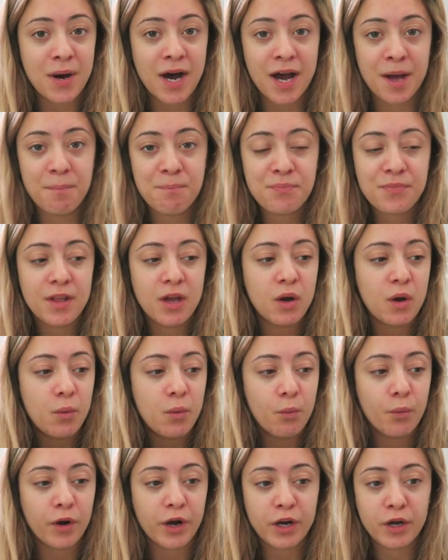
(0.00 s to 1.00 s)
but
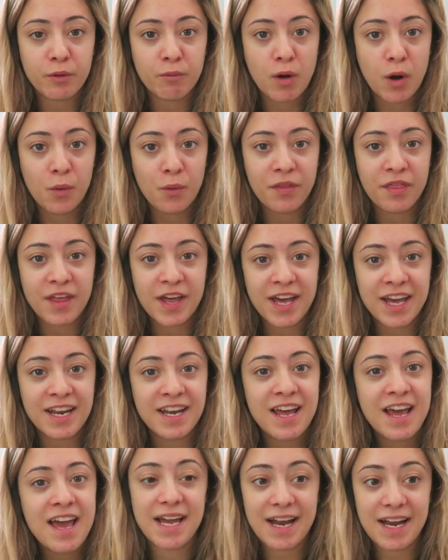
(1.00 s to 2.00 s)
we're gonna roll with it.